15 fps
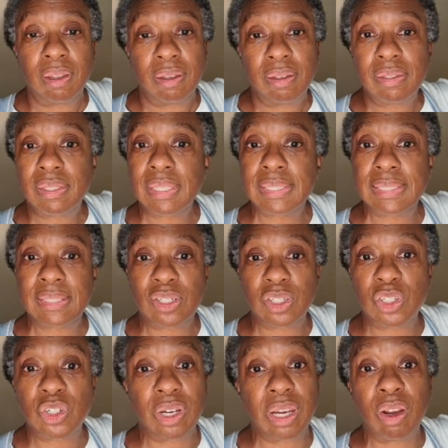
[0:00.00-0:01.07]
He says it's
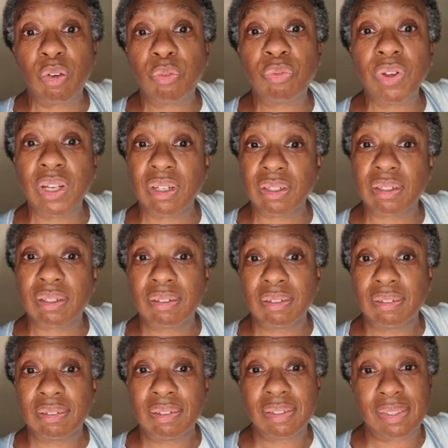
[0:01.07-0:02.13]
just your air vent
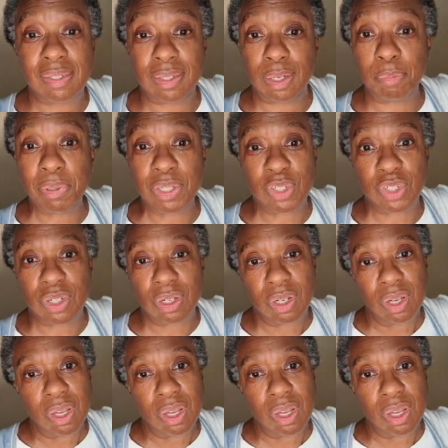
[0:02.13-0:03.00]
is damaged.